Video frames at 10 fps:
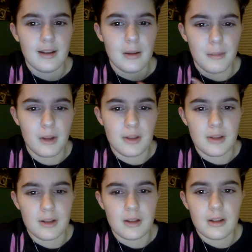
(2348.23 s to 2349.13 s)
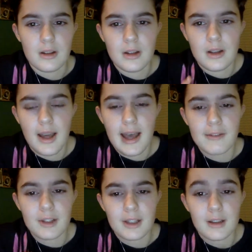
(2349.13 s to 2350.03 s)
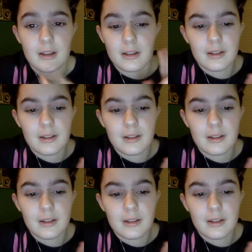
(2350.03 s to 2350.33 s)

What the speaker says: Amalthea having